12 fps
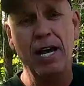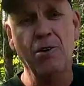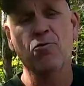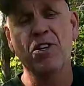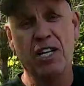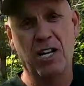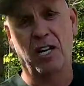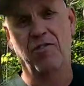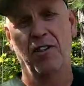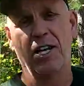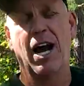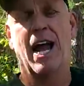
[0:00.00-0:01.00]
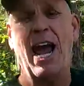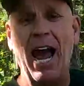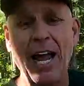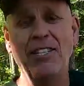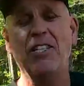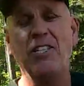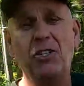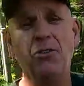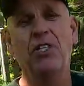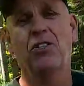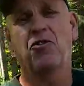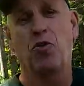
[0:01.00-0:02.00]
in recovery. I had to
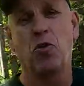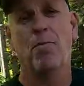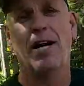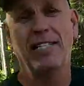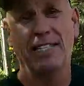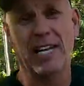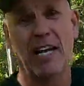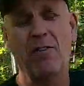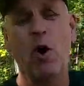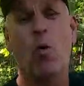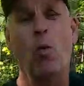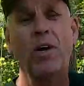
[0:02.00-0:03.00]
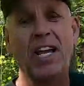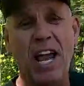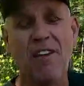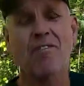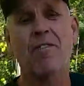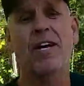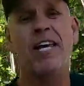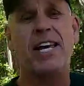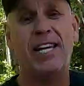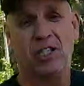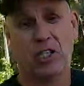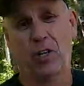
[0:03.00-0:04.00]
do this for myself, whatever
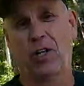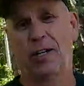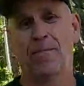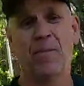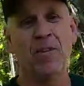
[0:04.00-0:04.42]
it took.